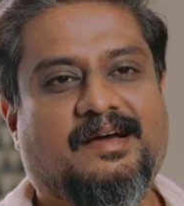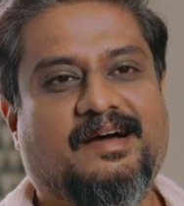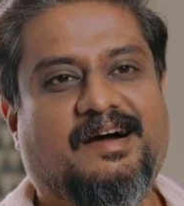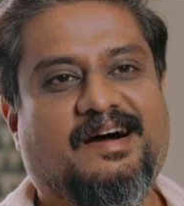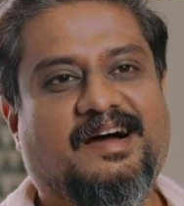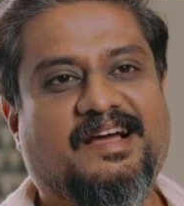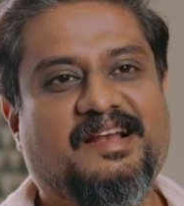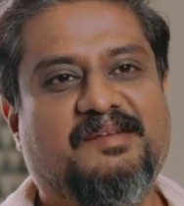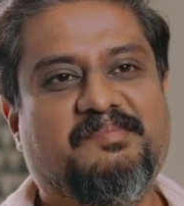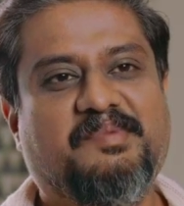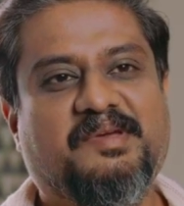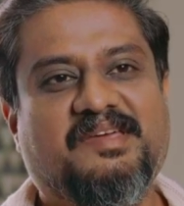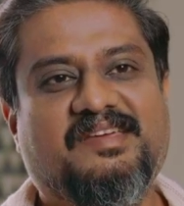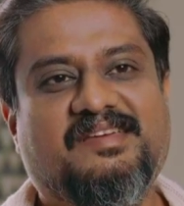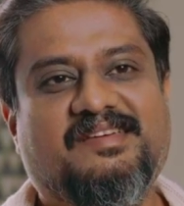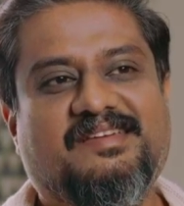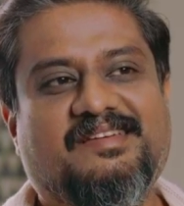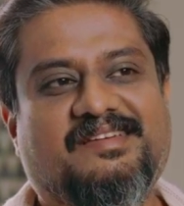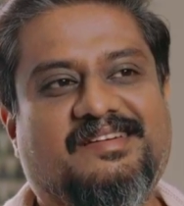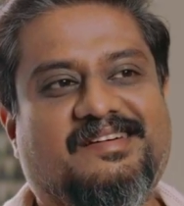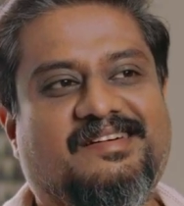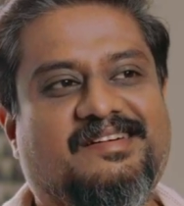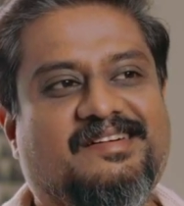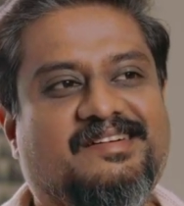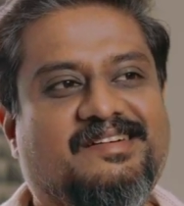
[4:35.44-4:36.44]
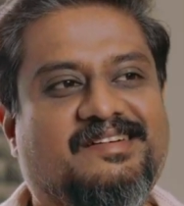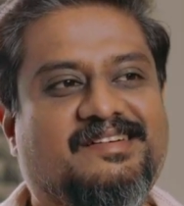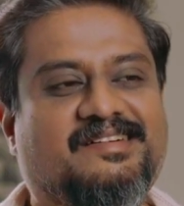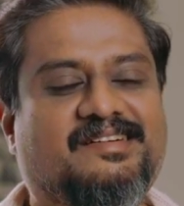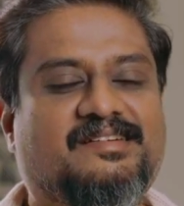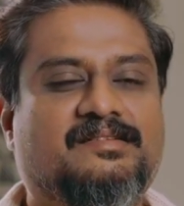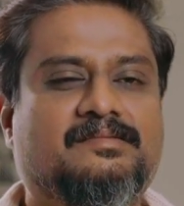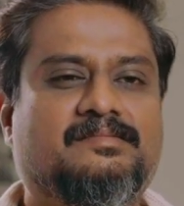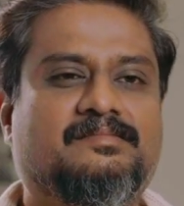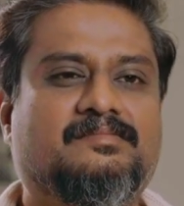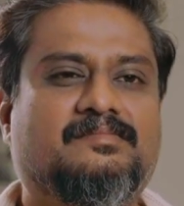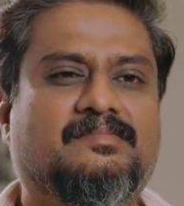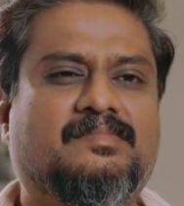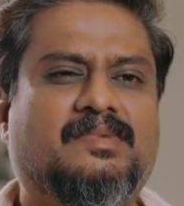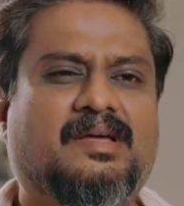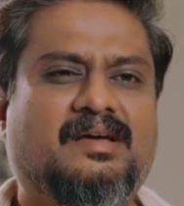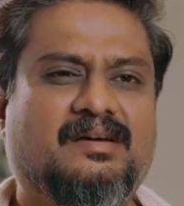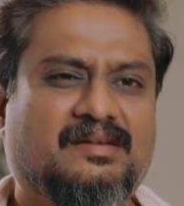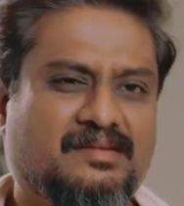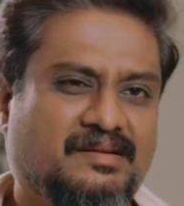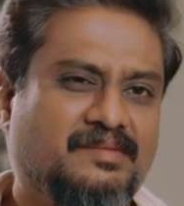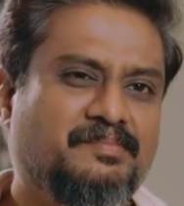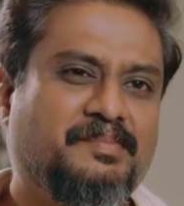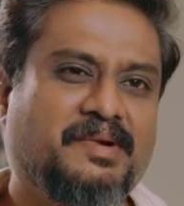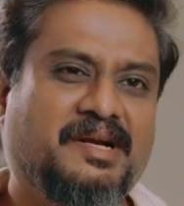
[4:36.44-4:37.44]
I'll be a
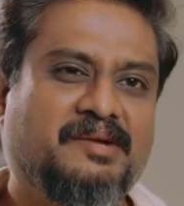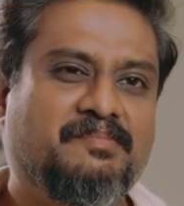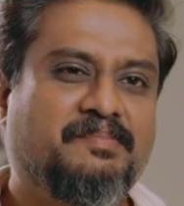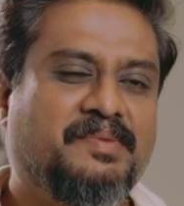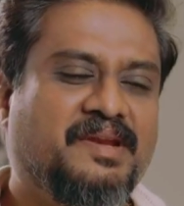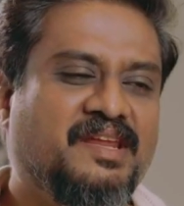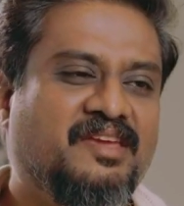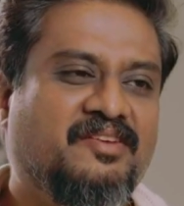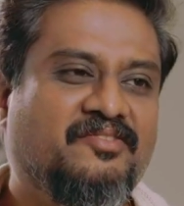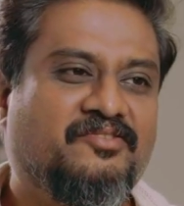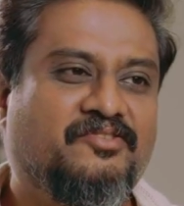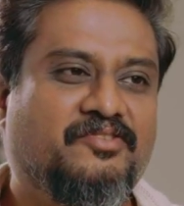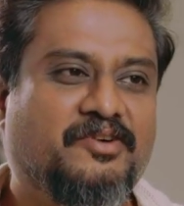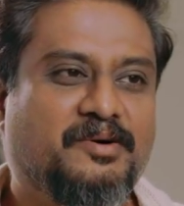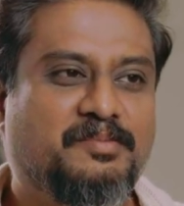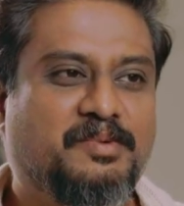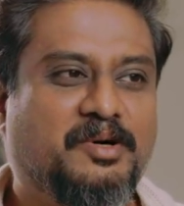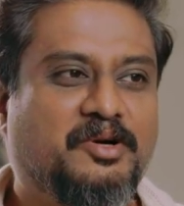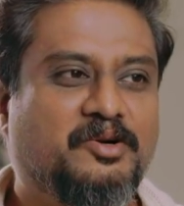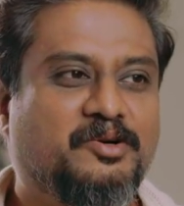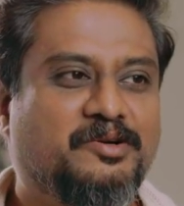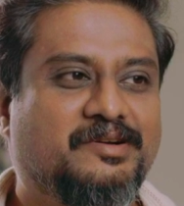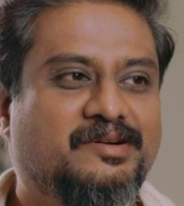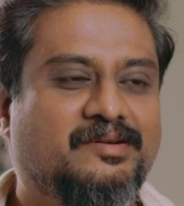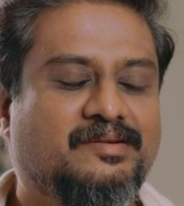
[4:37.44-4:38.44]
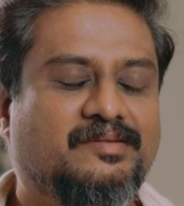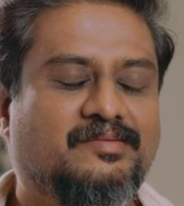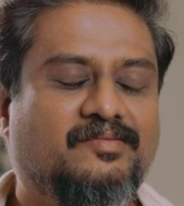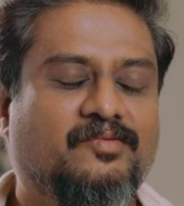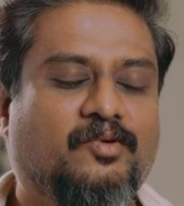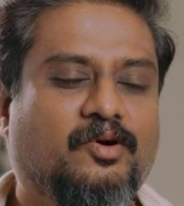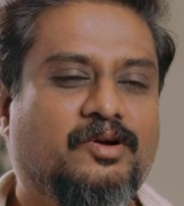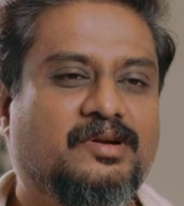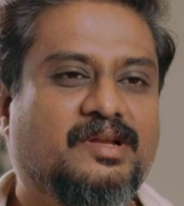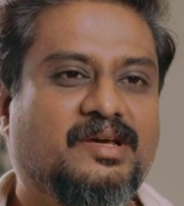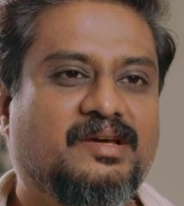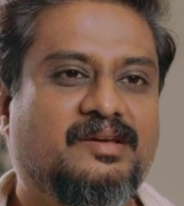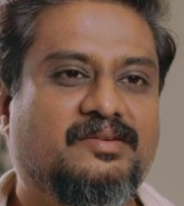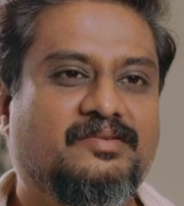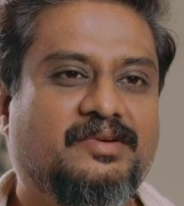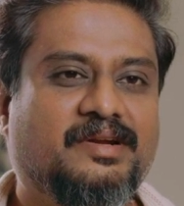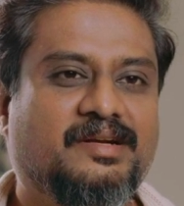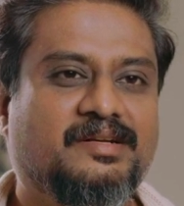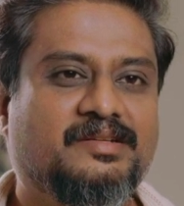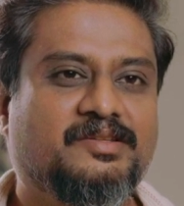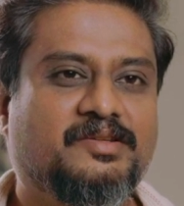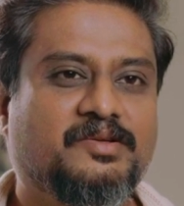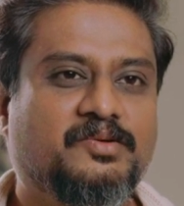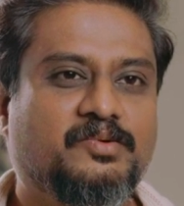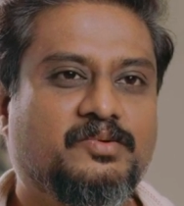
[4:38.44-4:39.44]
bit brief about what I
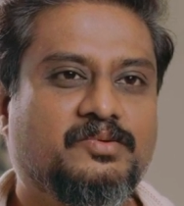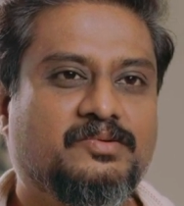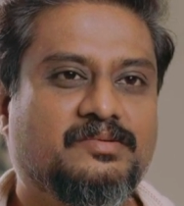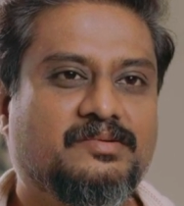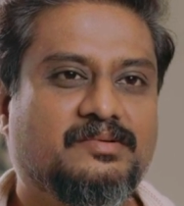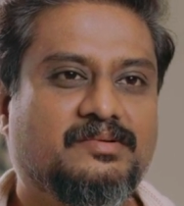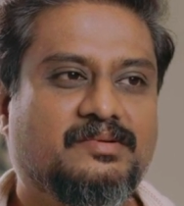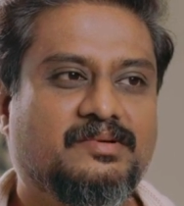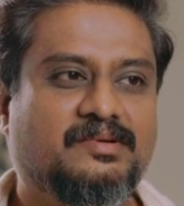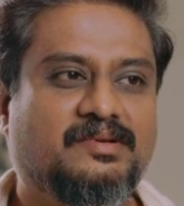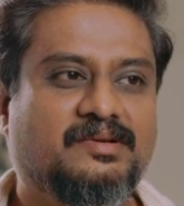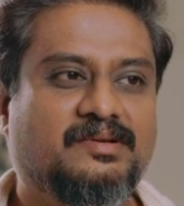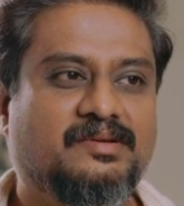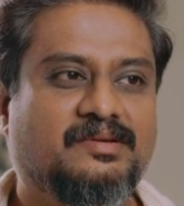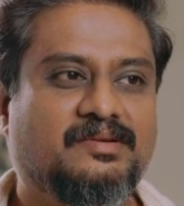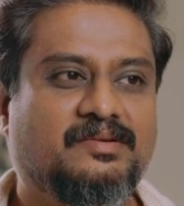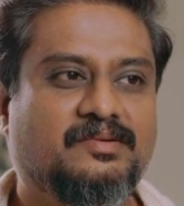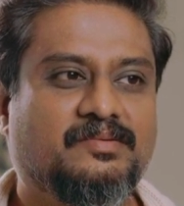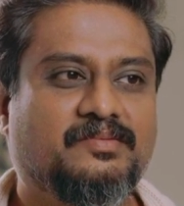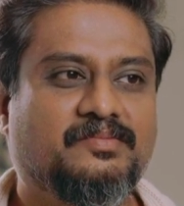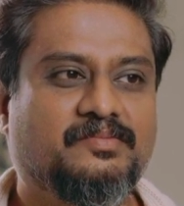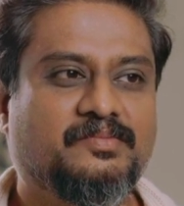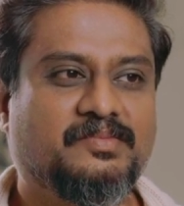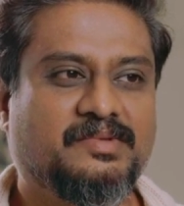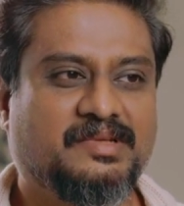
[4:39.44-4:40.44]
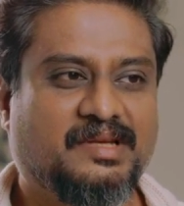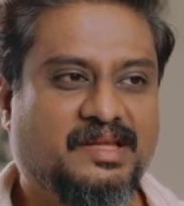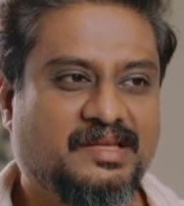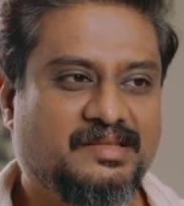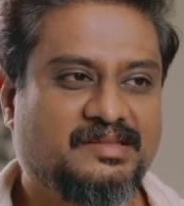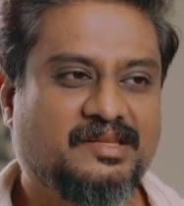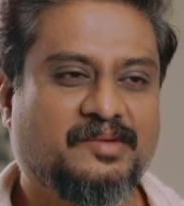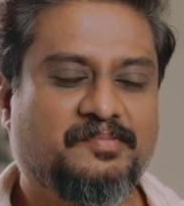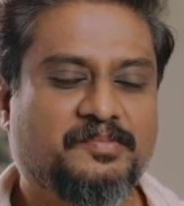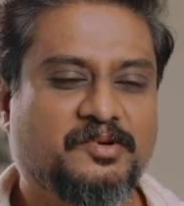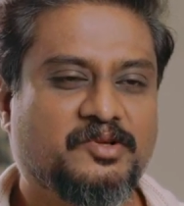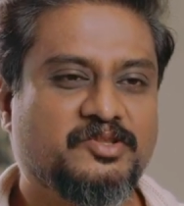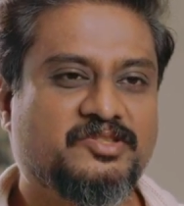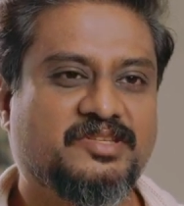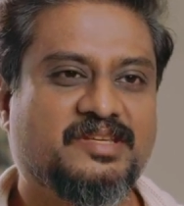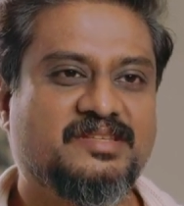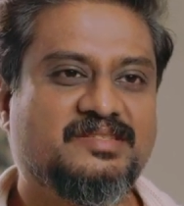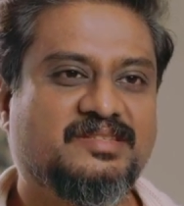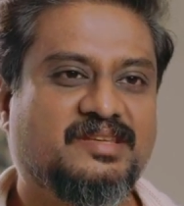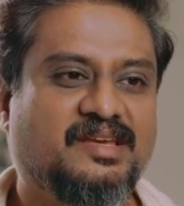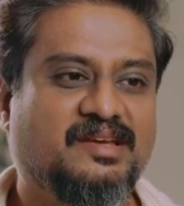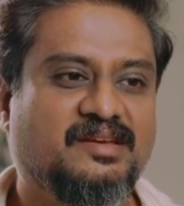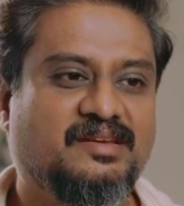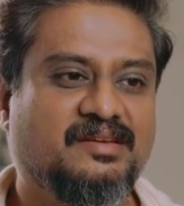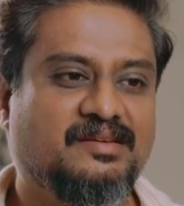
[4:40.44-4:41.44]
went through, like the
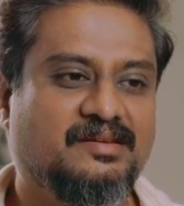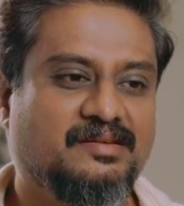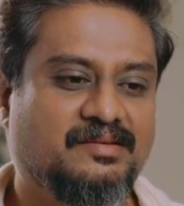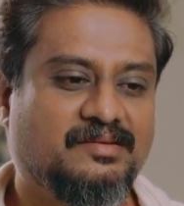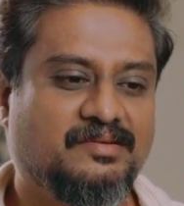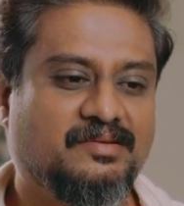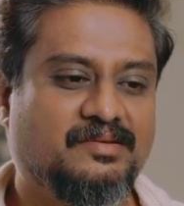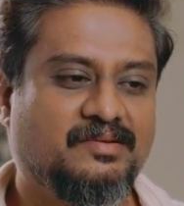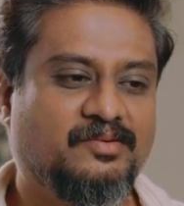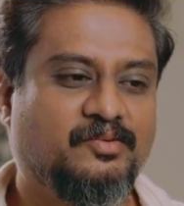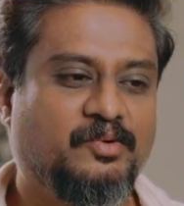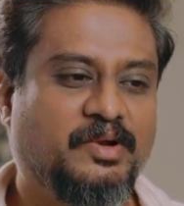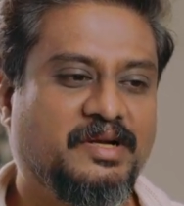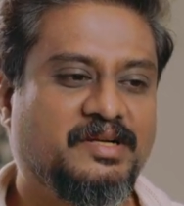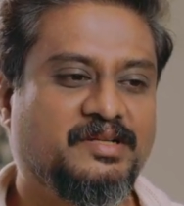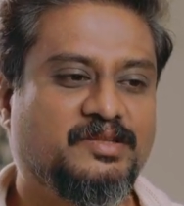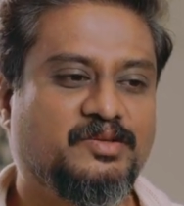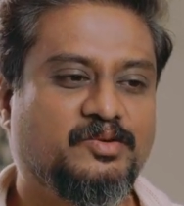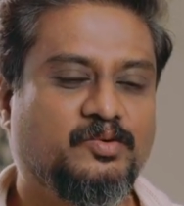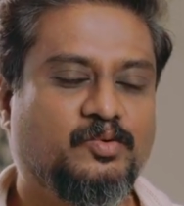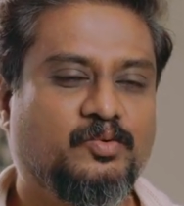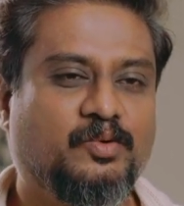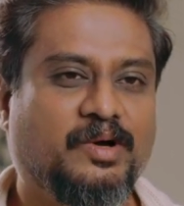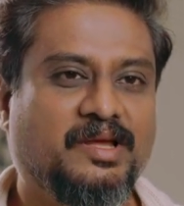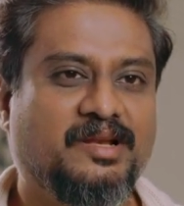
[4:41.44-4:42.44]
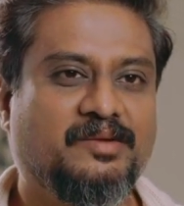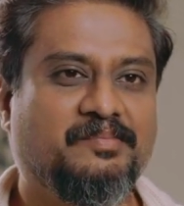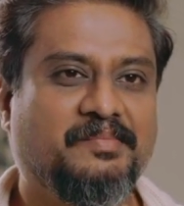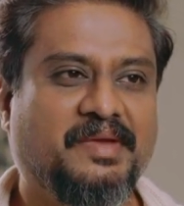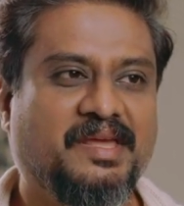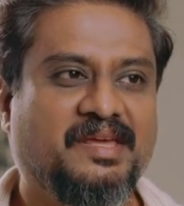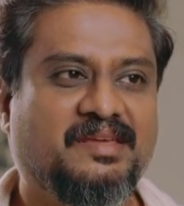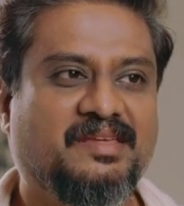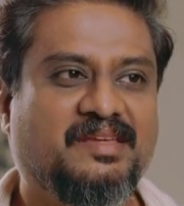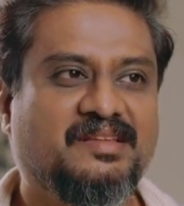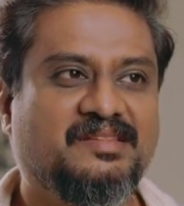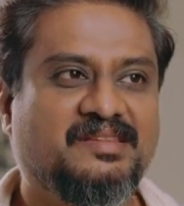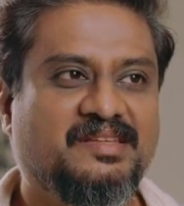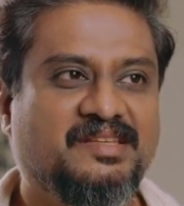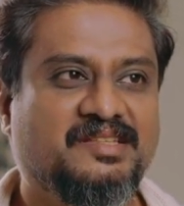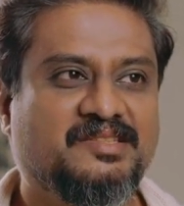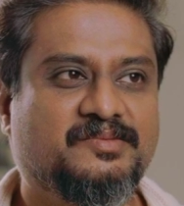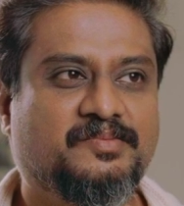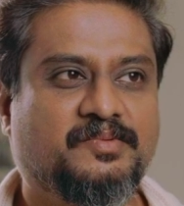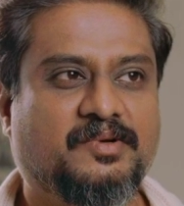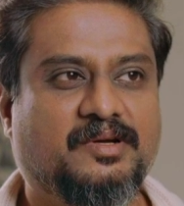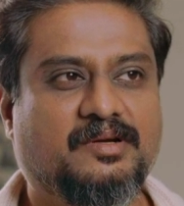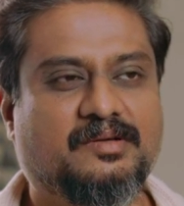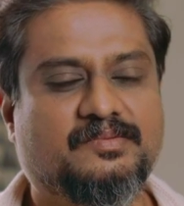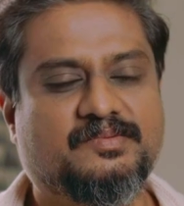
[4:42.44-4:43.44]
process I went through while making these
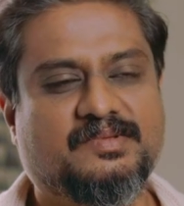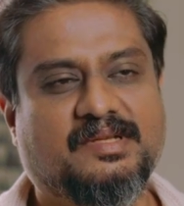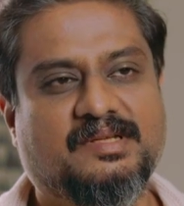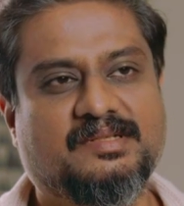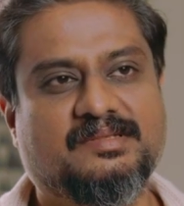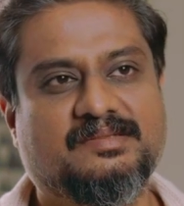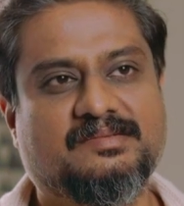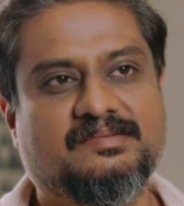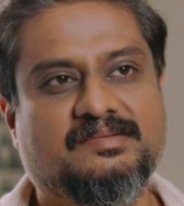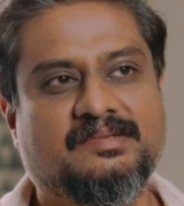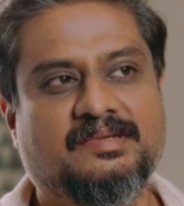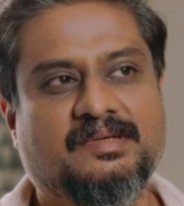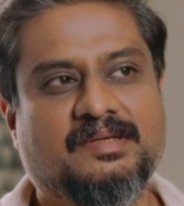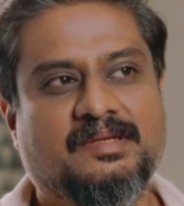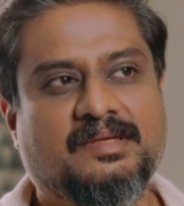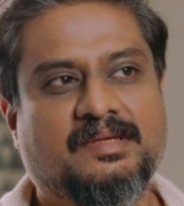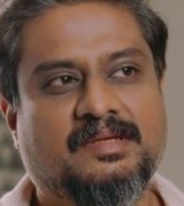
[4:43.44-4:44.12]
props, and